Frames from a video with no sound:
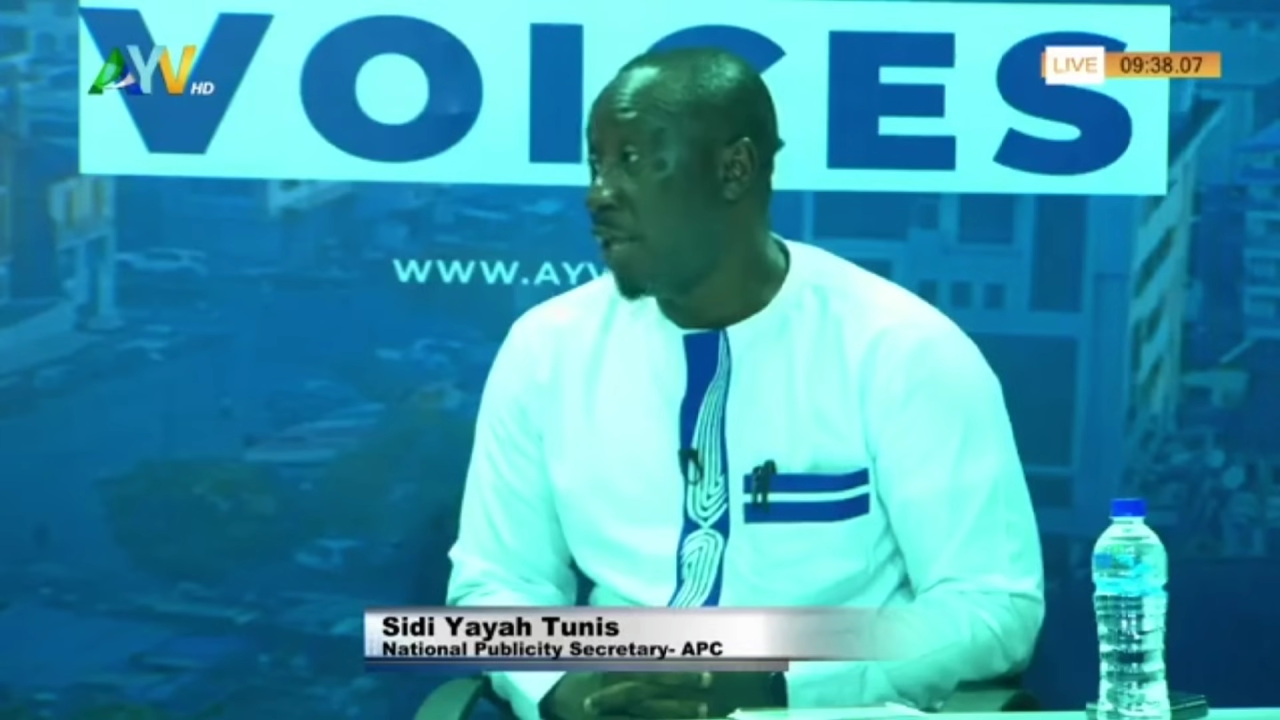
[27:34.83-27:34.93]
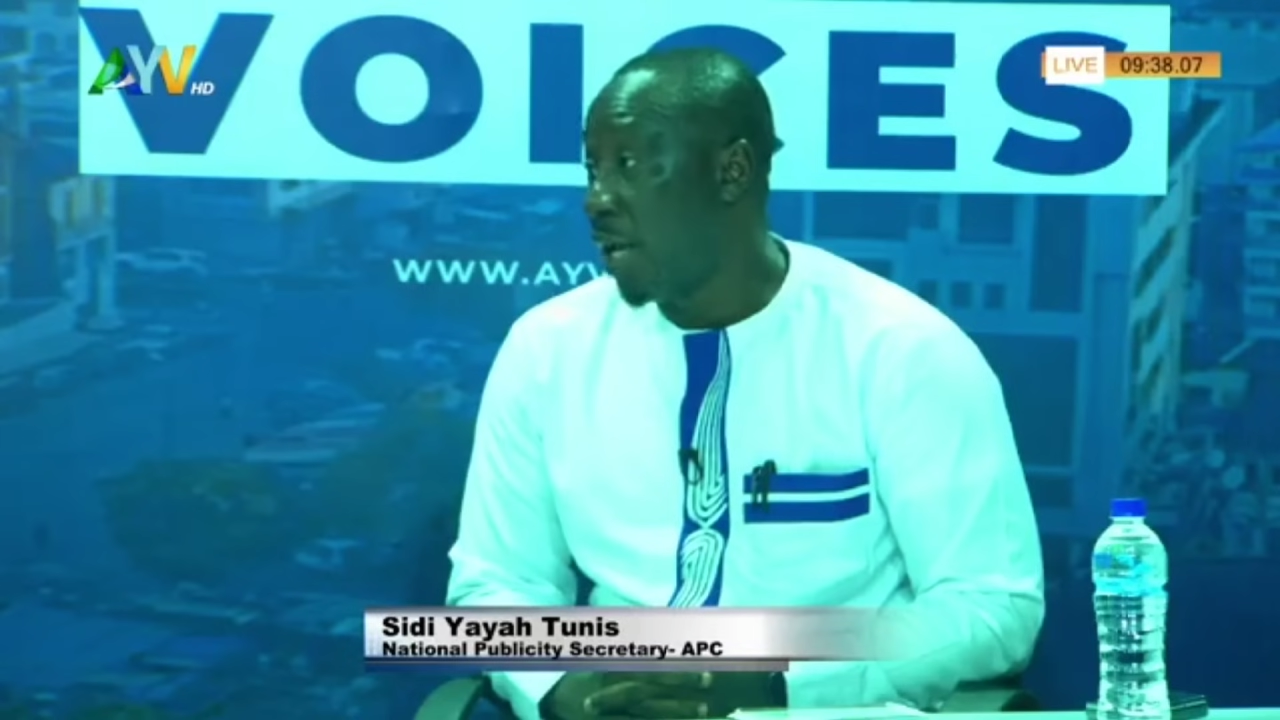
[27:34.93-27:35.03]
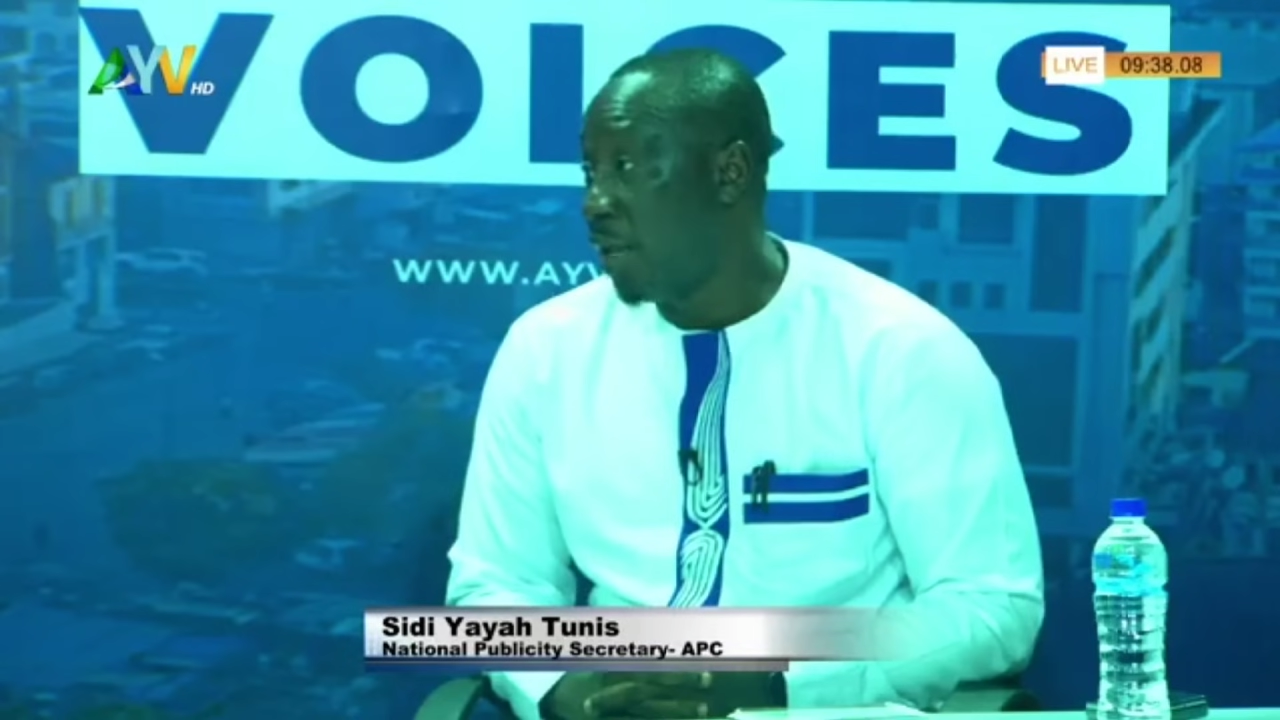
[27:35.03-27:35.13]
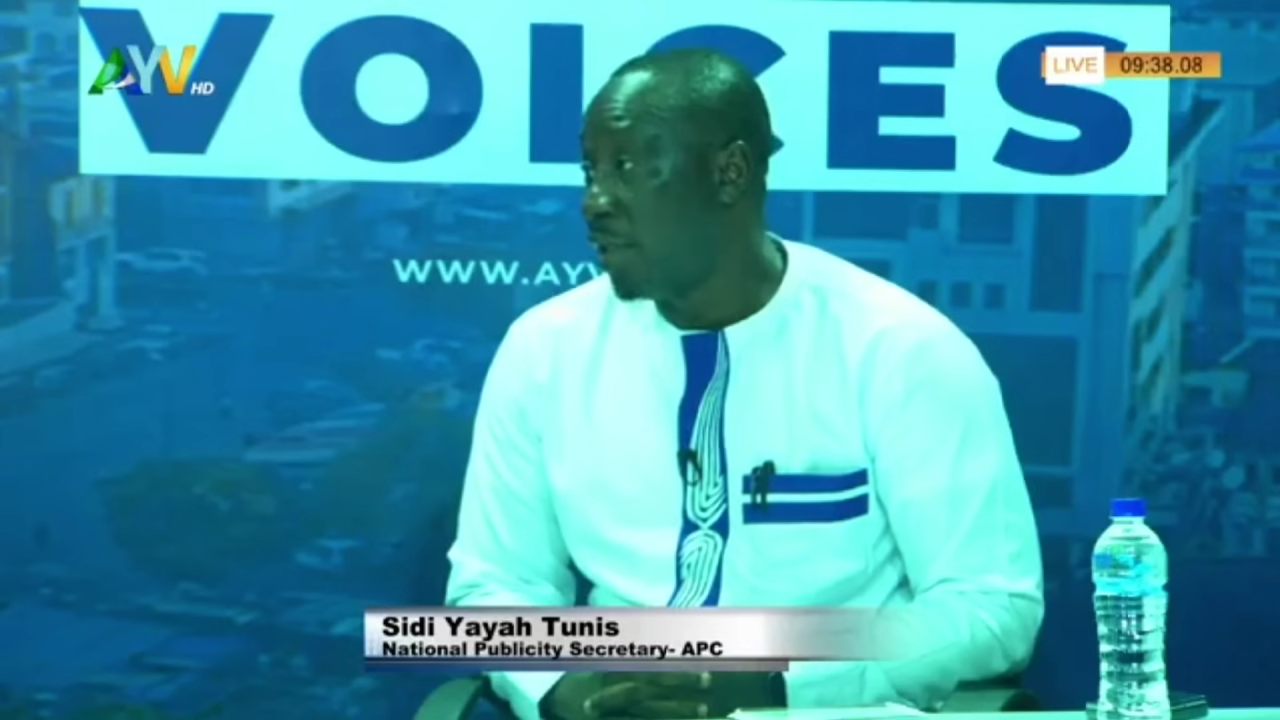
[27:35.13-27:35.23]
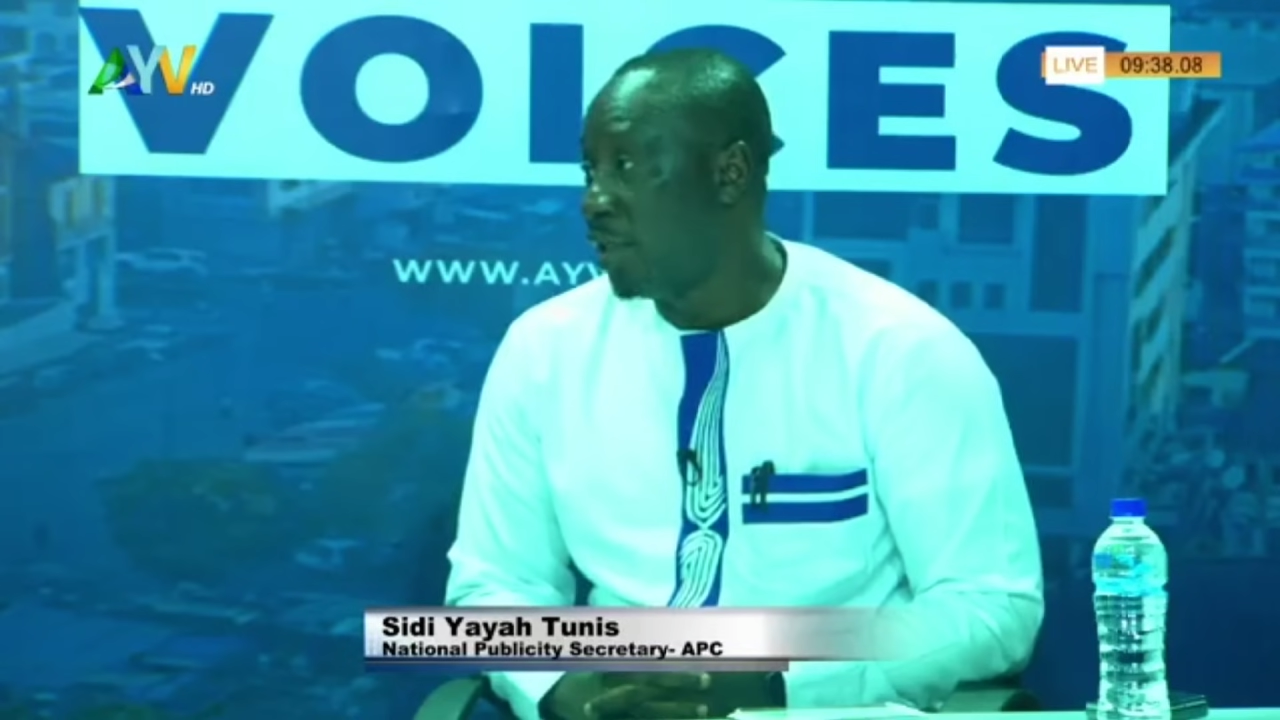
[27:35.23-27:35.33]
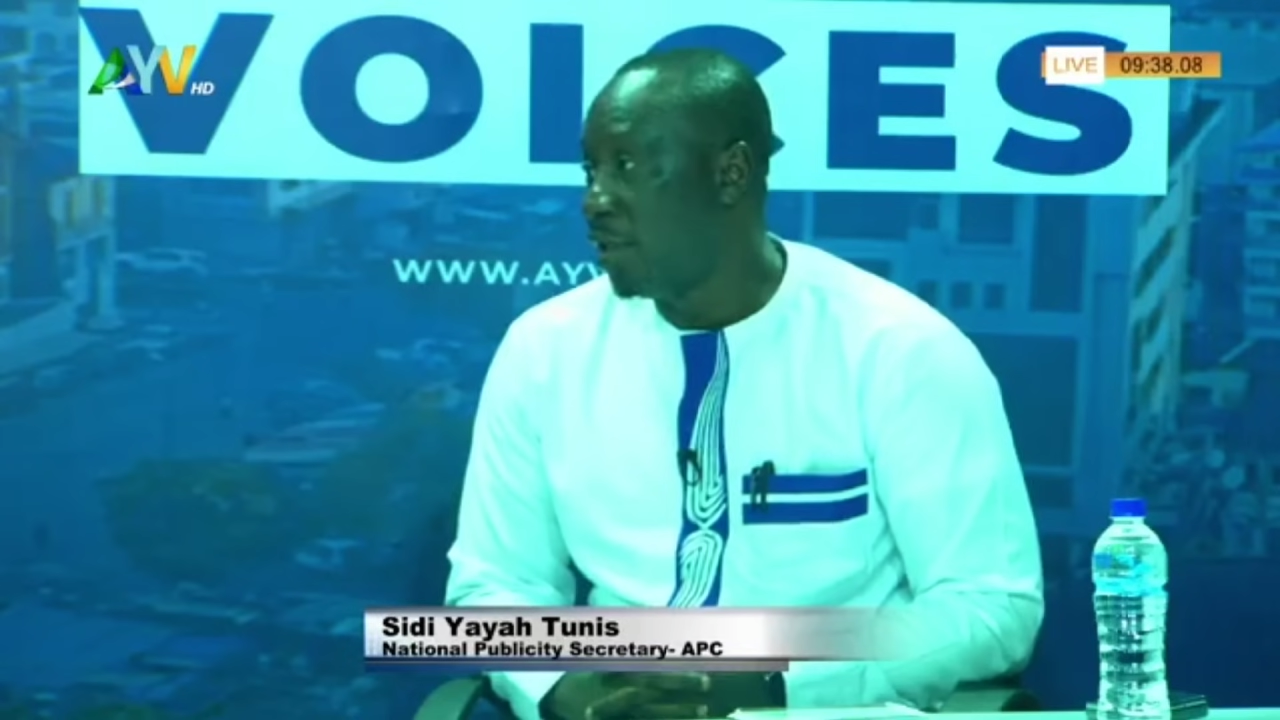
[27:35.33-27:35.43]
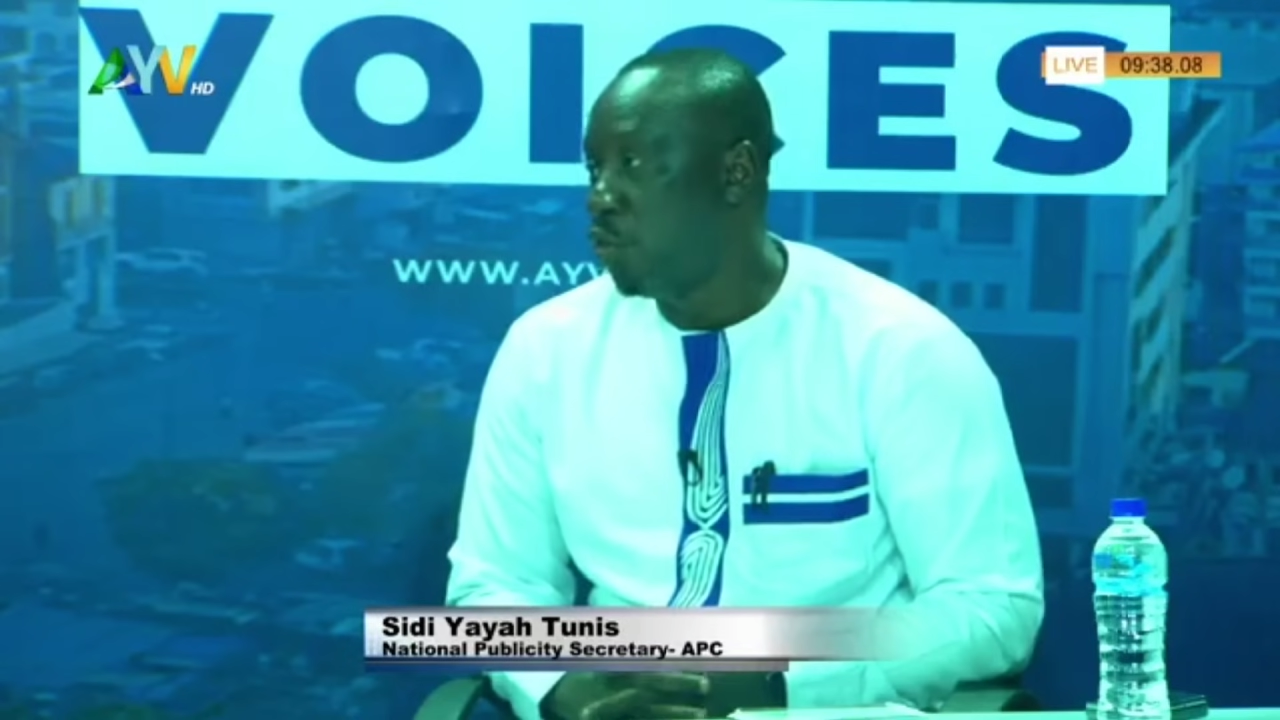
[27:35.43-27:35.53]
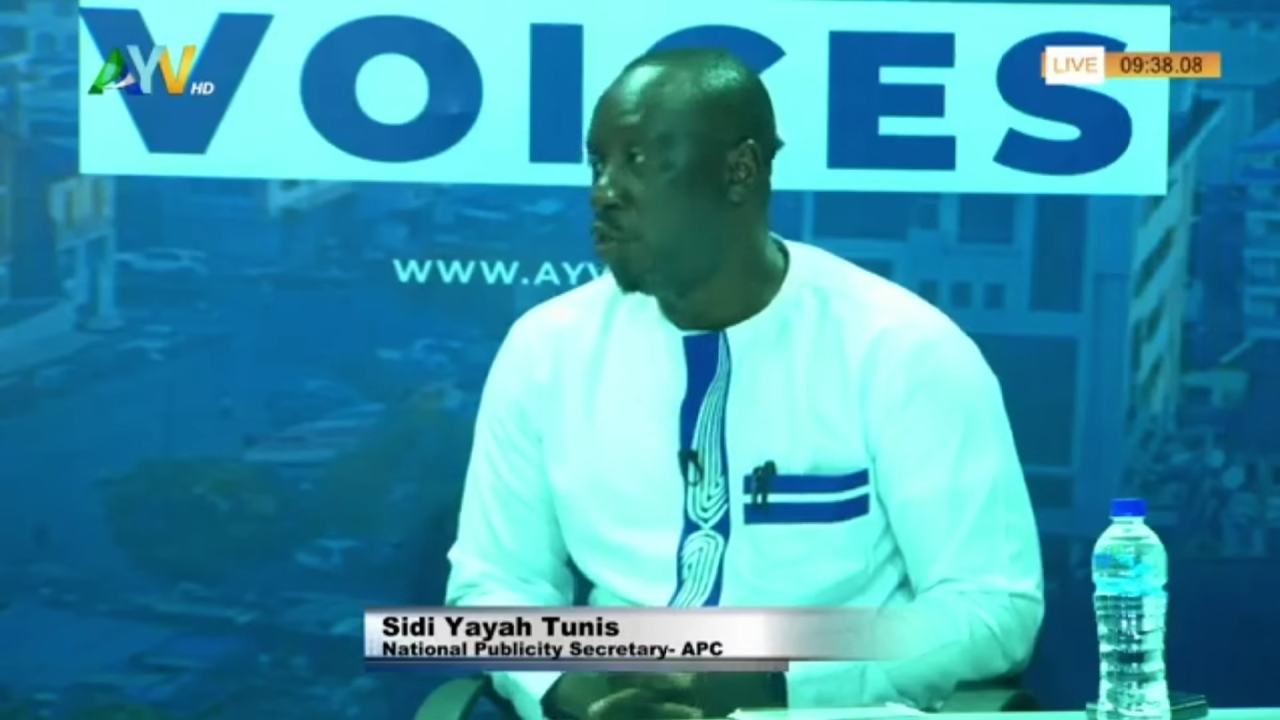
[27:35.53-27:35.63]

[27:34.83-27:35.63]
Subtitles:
we don't